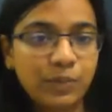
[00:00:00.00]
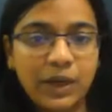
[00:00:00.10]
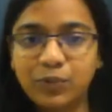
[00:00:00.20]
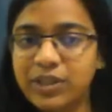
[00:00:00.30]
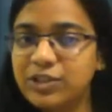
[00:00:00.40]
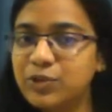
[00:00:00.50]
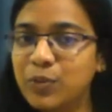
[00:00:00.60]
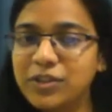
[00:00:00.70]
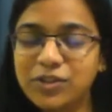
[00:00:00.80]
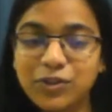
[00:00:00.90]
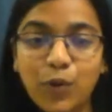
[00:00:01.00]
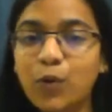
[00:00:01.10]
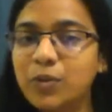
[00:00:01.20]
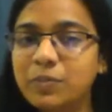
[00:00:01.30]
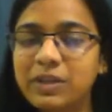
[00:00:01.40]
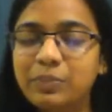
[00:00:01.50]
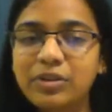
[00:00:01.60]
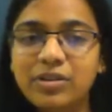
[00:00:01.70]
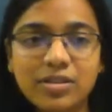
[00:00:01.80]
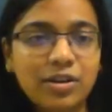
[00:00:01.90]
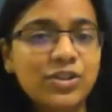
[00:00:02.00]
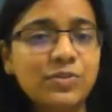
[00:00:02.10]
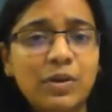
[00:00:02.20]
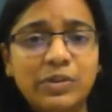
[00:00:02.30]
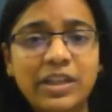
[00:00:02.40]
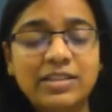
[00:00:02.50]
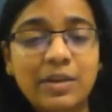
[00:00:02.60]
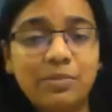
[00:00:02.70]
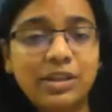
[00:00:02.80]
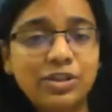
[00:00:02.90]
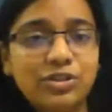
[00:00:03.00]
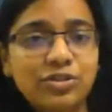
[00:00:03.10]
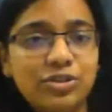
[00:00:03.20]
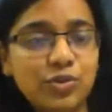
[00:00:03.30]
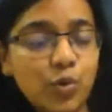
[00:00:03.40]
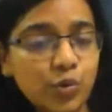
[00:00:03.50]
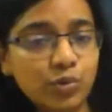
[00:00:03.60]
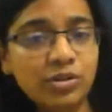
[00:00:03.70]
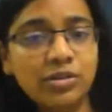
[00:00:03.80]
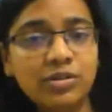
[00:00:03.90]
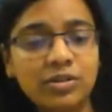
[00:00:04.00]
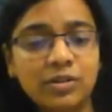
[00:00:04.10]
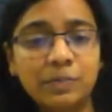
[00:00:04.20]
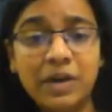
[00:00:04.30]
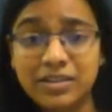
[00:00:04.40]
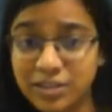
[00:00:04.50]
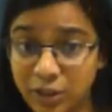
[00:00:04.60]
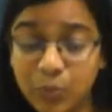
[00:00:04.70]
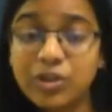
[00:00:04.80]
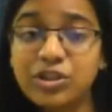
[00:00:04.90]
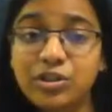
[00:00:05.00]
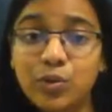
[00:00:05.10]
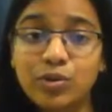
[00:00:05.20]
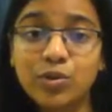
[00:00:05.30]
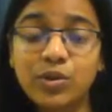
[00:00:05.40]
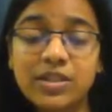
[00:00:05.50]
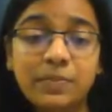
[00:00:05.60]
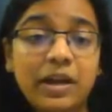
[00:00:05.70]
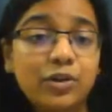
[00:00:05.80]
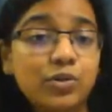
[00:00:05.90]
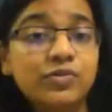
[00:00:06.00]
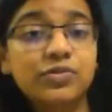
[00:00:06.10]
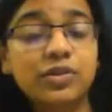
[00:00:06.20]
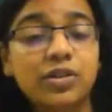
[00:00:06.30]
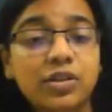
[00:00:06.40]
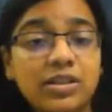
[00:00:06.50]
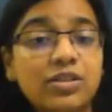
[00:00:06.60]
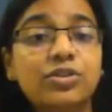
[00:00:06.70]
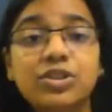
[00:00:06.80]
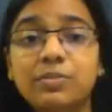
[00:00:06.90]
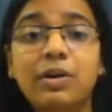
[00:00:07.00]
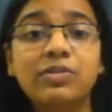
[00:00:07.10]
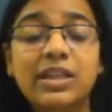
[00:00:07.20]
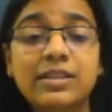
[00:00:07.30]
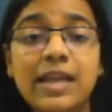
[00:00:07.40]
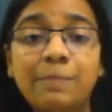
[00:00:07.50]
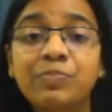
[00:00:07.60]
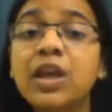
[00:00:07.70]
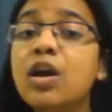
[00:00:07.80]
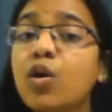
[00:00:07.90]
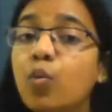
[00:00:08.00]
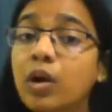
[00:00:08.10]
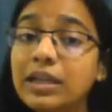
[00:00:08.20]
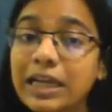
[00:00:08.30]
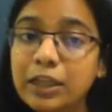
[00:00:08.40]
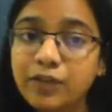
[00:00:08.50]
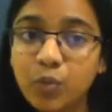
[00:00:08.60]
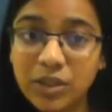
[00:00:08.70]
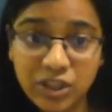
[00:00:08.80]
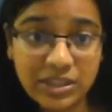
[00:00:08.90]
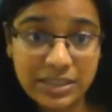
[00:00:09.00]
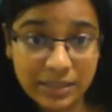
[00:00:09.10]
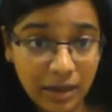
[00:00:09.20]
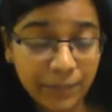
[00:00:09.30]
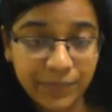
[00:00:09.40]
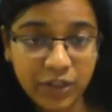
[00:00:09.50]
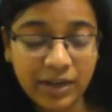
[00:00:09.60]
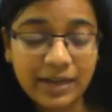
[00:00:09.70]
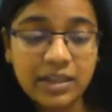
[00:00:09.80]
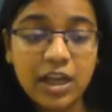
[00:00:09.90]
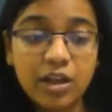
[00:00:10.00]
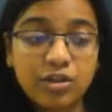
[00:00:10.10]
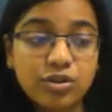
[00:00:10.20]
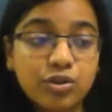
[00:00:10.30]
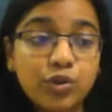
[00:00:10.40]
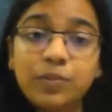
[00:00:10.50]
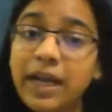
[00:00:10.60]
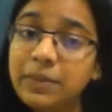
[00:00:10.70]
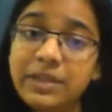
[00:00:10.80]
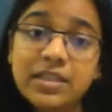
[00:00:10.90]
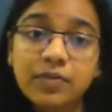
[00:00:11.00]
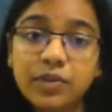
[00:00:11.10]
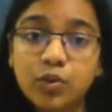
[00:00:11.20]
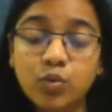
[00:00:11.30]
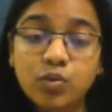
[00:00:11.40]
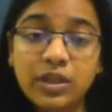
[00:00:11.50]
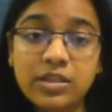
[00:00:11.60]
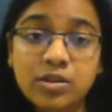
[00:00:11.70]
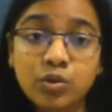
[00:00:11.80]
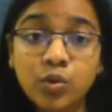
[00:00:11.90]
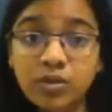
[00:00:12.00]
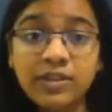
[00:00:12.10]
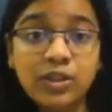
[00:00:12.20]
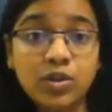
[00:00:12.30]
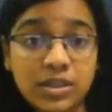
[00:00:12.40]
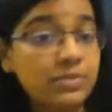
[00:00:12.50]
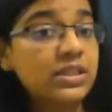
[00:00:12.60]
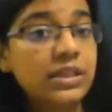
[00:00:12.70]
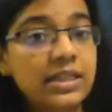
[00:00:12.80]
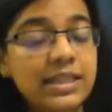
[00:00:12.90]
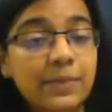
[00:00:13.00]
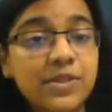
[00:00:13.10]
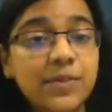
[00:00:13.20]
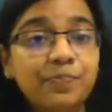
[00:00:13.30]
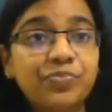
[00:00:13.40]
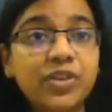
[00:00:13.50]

your boundaries. Okay, just talk with people, research about the examination, just go to the past year questions also as a part of researching about the exam. What kind of questions come, right? So you might be someone who is good with your semester exams.